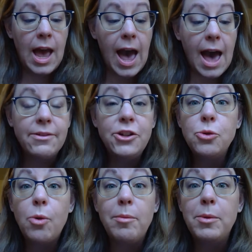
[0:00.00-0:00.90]
"haven't
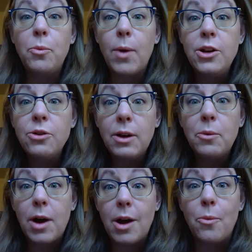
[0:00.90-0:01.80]
you all been wondering
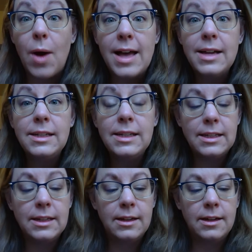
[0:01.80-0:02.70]
where I
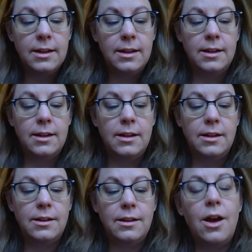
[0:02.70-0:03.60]
was?"
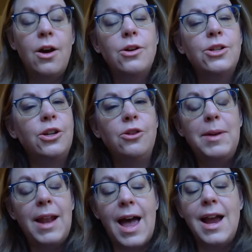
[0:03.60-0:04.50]
"Oh, so you've
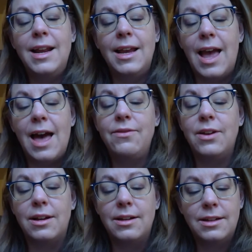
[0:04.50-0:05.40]
been hiding, have
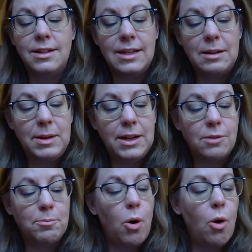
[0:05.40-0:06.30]
you?" said
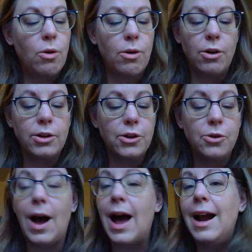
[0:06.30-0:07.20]
Peter. "Poor old
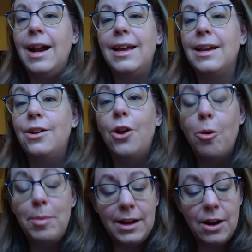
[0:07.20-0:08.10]
Lou, hiding and
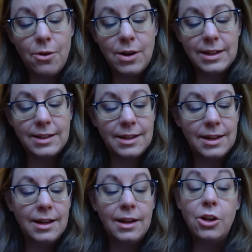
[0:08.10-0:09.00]
nobody noticed.
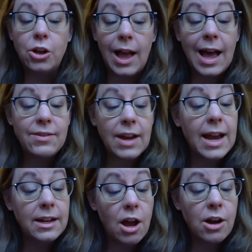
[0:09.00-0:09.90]
You'll have to
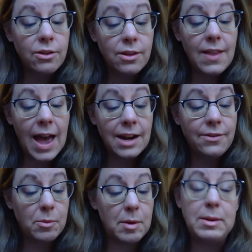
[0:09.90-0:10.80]
hide longer than that if
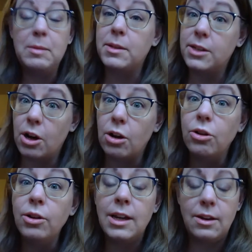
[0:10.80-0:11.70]
you want people to start
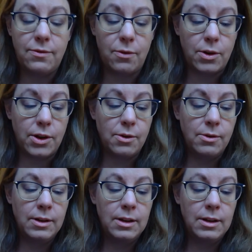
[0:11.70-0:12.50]
looking for you."